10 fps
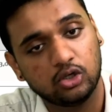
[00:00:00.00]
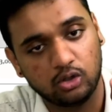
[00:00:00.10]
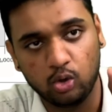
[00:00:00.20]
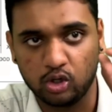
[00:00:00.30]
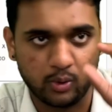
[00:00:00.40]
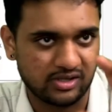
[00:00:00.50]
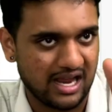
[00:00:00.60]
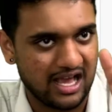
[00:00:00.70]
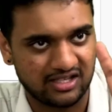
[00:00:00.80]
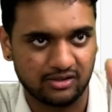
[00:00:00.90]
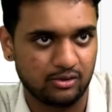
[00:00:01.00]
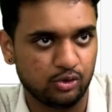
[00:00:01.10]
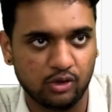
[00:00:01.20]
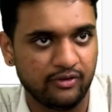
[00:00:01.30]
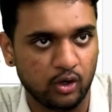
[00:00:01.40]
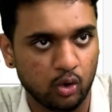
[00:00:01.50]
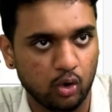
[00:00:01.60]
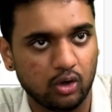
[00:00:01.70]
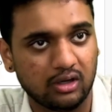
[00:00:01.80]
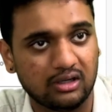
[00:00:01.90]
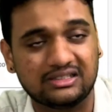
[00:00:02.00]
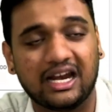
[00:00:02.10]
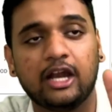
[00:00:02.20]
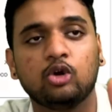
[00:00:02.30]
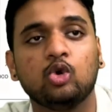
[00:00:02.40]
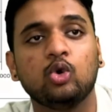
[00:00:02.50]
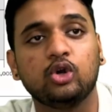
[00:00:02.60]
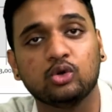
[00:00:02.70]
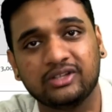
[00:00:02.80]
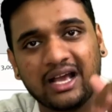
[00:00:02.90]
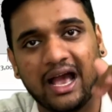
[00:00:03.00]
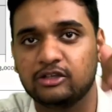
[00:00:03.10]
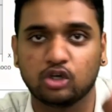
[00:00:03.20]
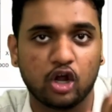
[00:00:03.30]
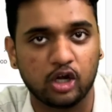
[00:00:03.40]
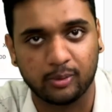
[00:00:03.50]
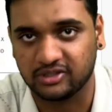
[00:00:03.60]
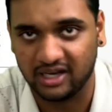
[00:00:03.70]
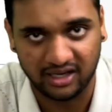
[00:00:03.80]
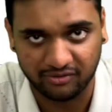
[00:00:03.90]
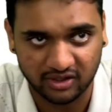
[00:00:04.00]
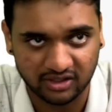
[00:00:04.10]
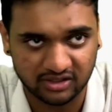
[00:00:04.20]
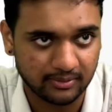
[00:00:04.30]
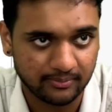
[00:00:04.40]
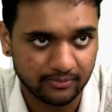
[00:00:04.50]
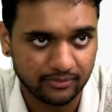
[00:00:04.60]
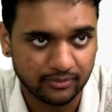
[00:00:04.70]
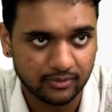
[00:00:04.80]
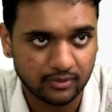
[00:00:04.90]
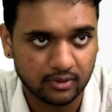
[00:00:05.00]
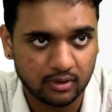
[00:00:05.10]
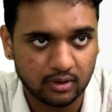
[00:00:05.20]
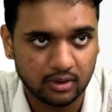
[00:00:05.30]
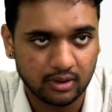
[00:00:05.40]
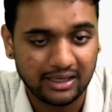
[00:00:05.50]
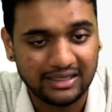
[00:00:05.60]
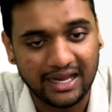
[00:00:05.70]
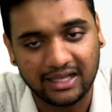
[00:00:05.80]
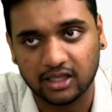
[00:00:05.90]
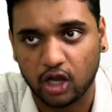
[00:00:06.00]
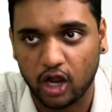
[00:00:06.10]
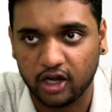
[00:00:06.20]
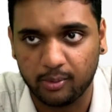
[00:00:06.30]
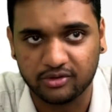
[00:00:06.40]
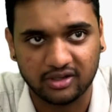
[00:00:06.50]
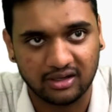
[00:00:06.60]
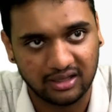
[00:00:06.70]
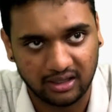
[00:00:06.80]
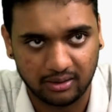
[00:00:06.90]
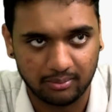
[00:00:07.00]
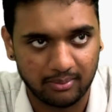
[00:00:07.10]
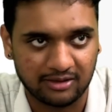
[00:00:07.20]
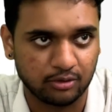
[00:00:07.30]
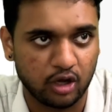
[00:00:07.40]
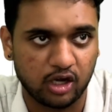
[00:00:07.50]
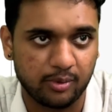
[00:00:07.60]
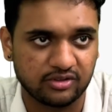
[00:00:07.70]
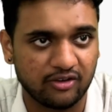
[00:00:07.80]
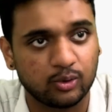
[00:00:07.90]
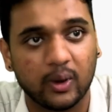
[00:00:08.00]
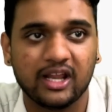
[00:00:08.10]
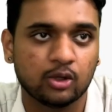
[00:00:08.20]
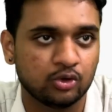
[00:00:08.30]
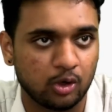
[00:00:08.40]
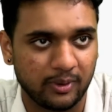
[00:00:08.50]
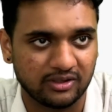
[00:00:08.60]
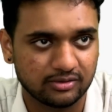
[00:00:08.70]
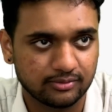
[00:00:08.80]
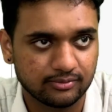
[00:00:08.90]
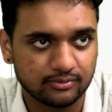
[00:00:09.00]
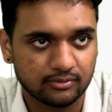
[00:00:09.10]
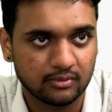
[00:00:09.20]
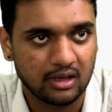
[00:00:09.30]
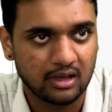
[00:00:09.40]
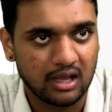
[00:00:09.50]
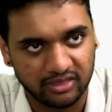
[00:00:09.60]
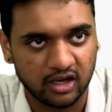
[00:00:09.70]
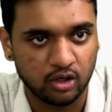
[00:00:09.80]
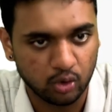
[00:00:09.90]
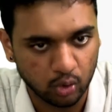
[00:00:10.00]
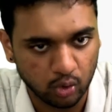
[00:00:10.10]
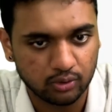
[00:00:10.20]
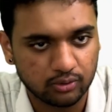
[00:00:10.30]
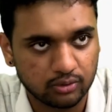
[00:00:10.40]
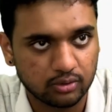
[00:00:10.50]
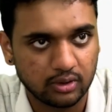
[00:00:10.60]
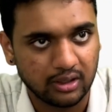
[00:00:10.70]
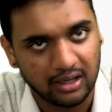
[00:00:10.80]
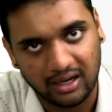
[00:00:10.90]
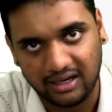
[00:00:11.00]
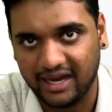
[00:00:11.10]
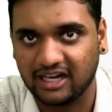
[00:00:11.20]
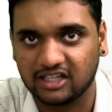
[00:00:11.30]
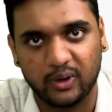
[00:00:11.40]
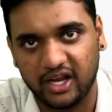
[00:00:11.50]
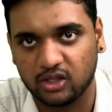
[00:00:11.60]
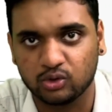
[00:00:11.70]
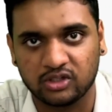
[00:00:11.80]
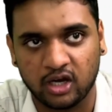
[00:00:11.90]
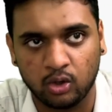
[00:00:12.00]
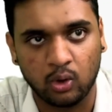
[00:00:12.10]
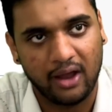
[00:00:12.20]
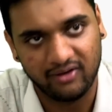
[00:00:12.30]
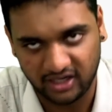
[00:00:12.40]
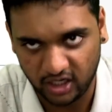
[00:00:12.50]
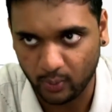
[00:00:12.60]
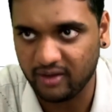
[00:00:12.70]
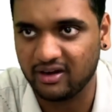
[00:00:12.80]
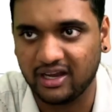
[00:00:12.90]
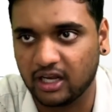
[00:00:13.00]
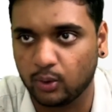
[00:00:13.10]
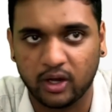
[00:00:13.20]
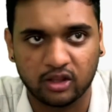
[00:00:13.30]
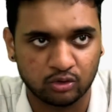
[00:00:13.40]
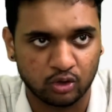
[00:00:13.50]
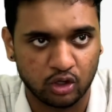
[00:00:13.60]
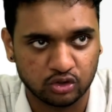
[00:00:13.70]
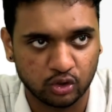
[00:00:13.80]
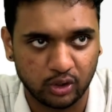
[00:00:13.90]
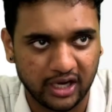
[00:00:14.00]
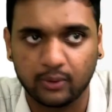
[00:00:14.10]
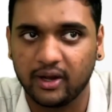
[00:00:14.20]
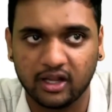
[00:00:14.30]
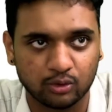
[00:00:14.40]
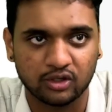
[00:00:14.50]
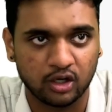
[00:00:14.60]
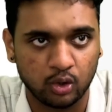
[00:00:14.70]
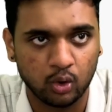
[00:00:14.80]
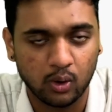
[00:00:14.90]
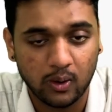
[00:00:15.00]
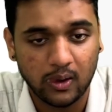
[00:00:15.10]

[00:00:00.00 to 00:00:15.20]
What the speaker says: do the question as usual we do. Try to do it using ISO contribution line first. Take the contribution, that maximum contribution of 20,000 rupees, and then do. Take it as 20,000 and do. I will tell you why we are taking 20,000 also. You take 20,000 and do,